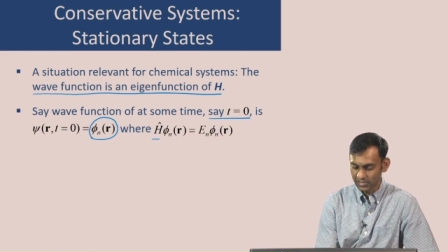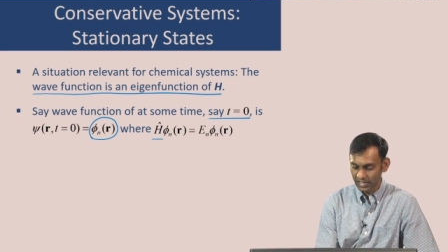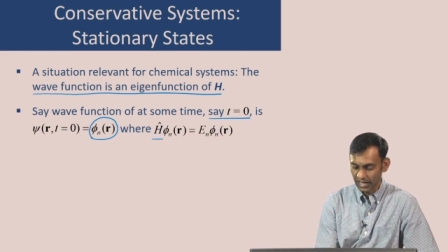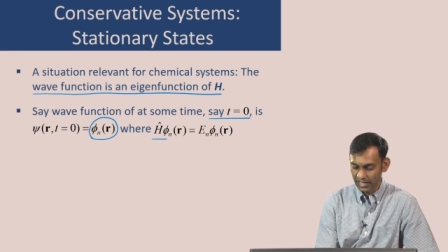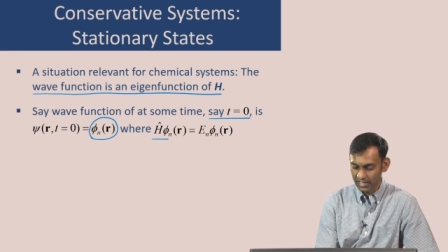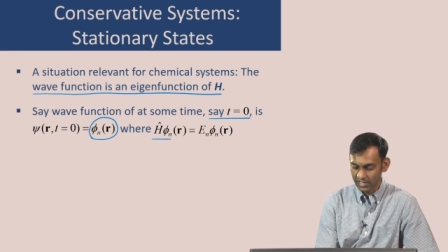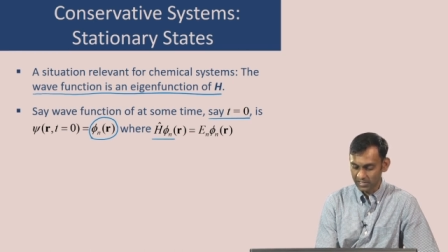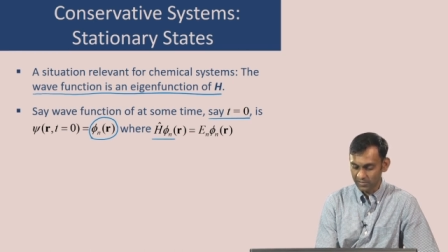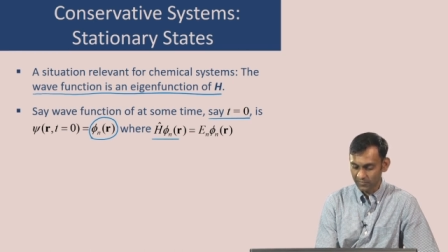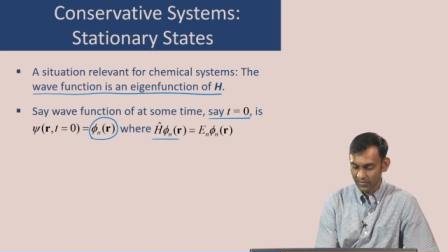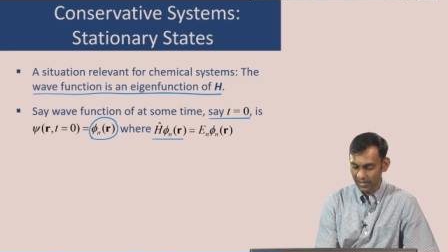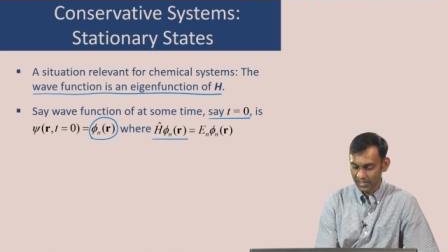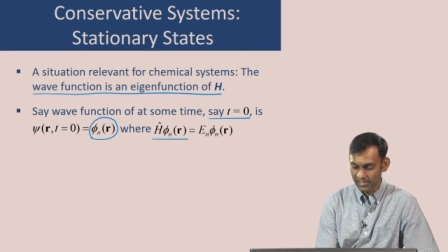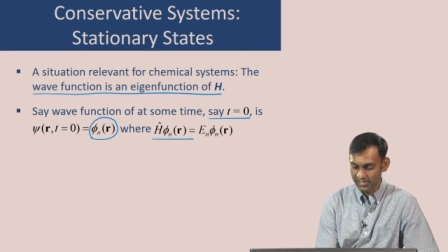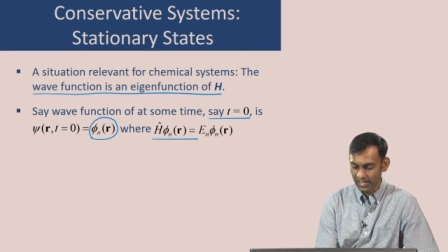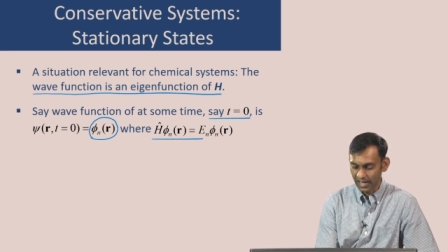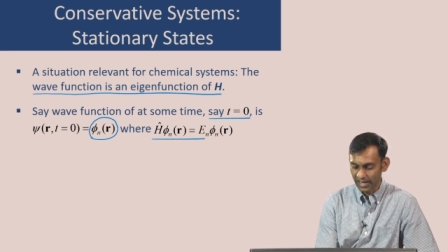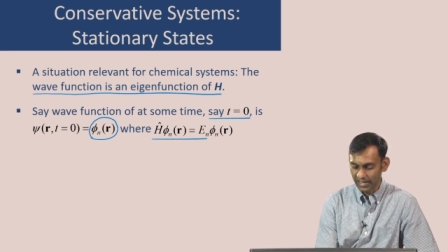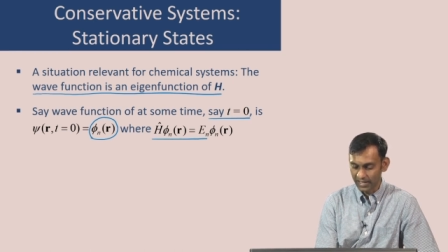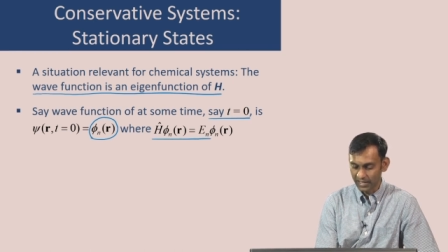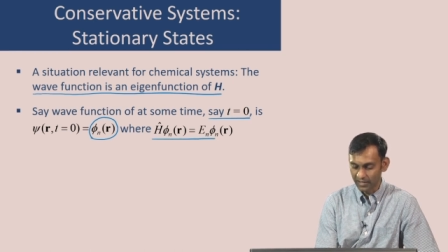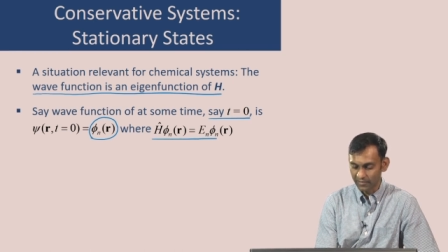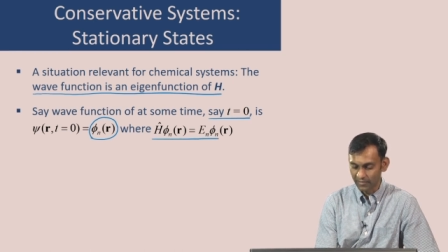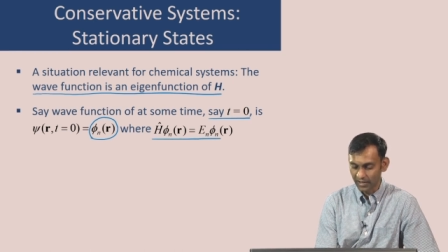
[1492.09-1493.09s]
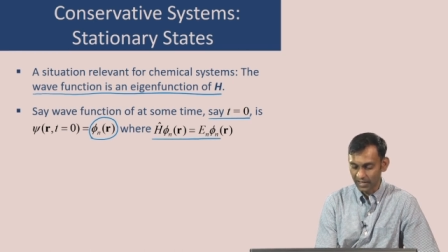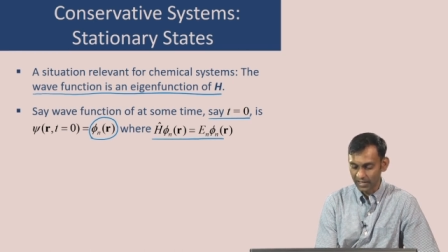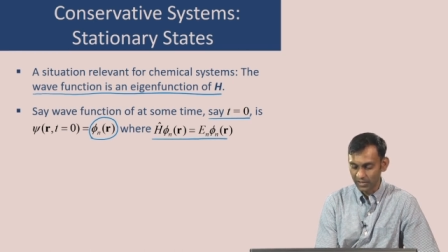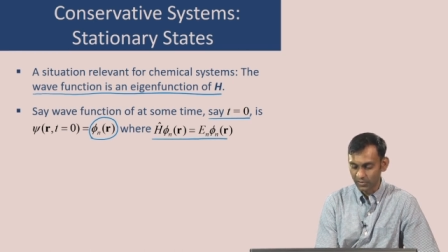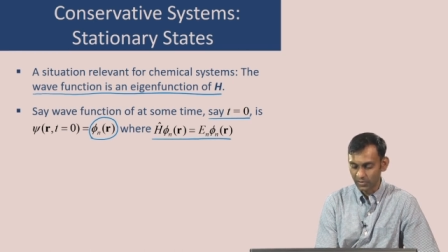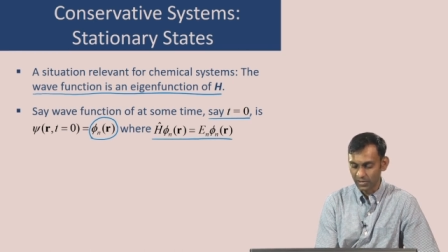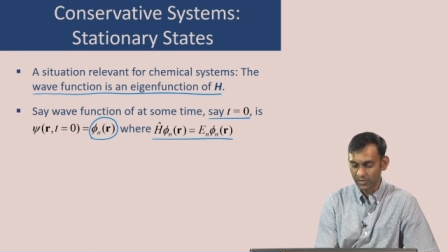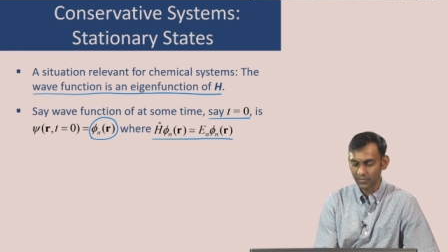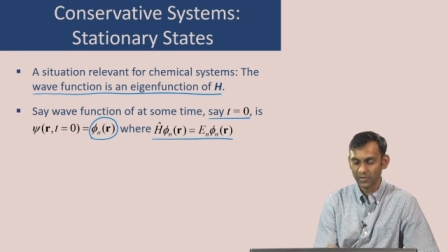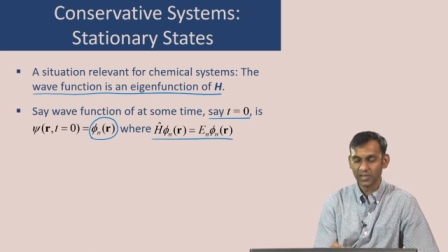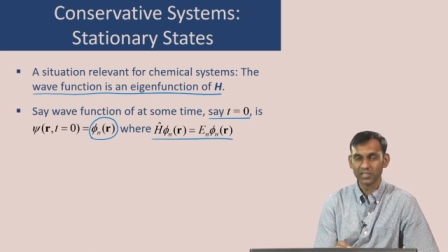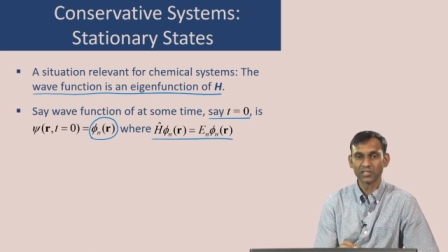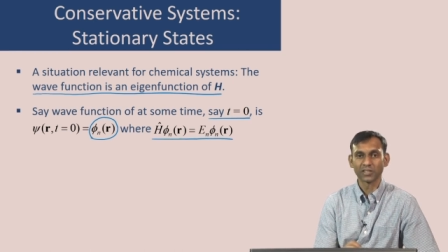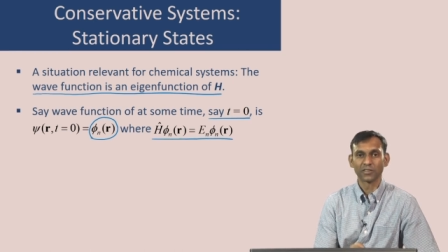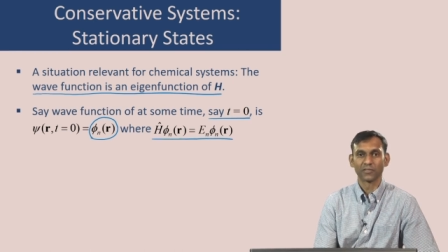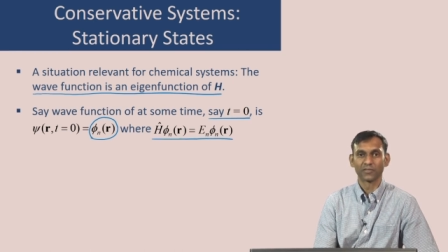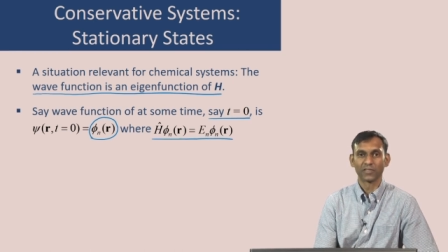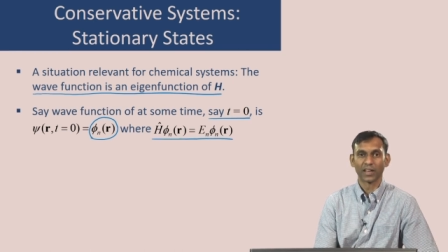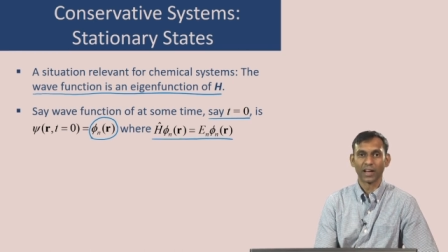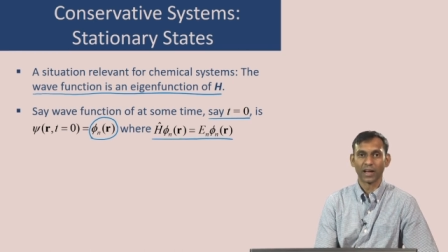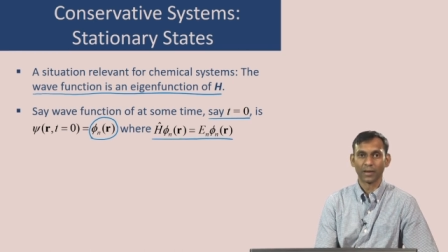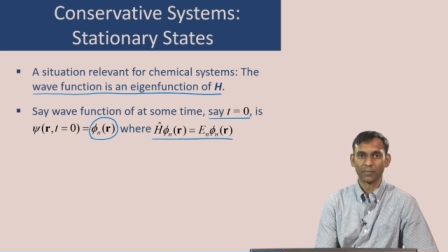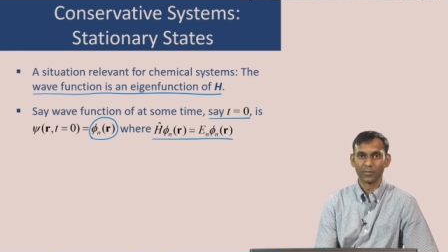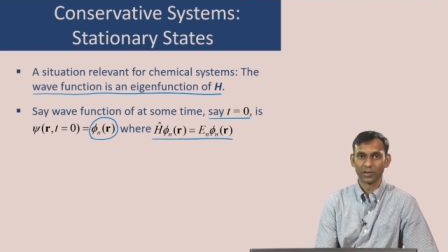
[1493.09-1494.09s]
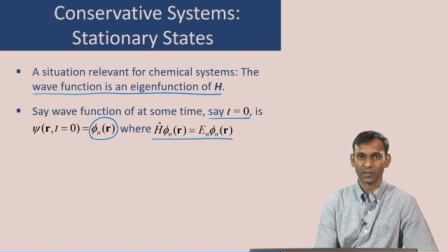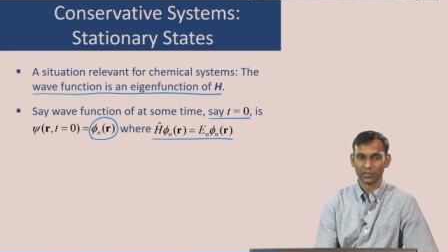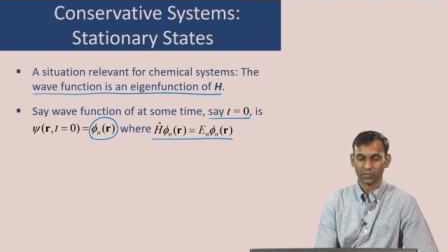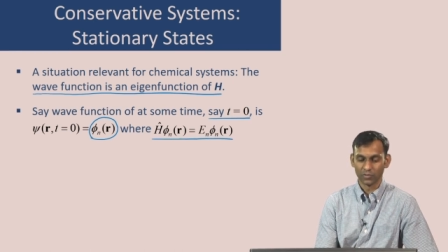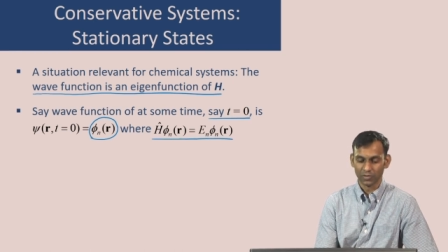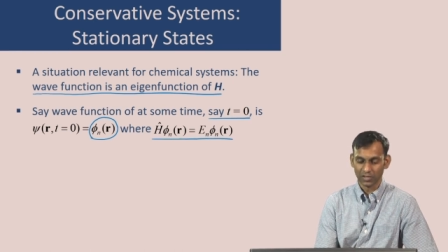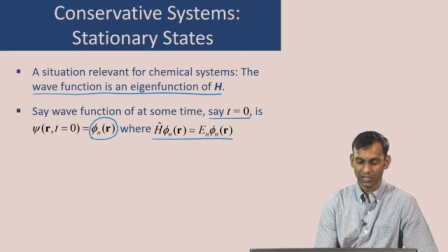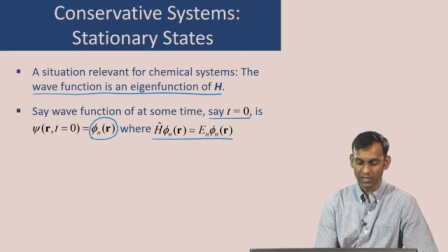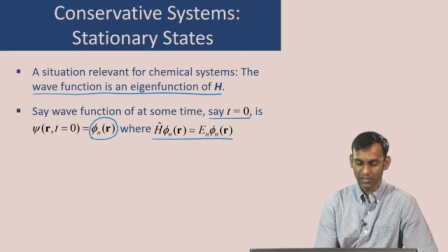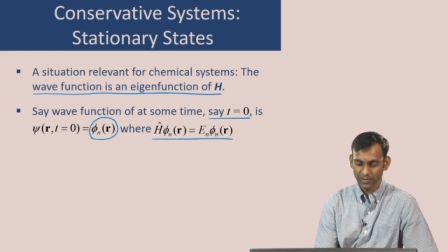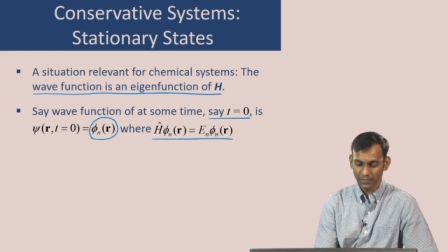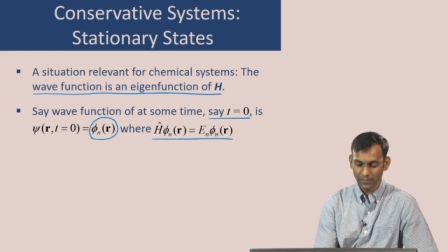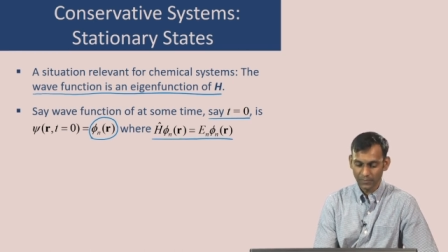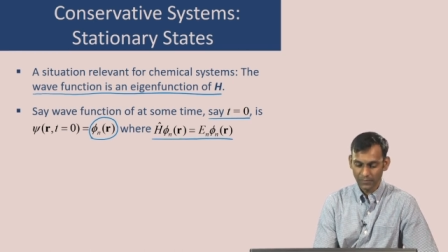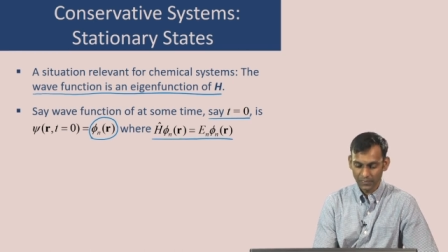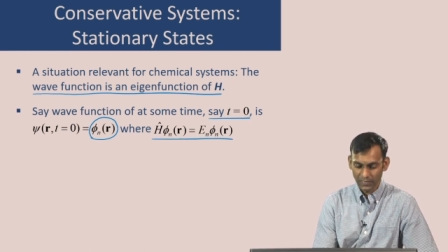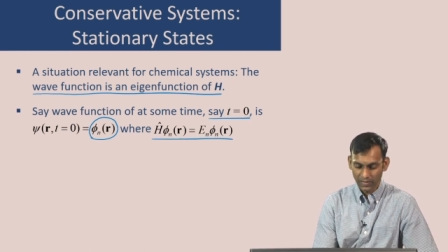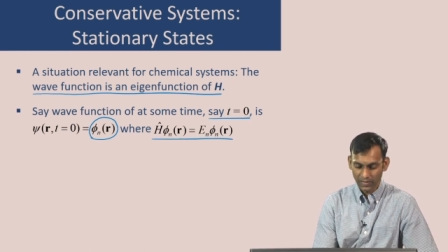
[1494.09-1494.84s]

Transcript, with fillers: satisfies the eigenvalue equation of the Hamiltonian.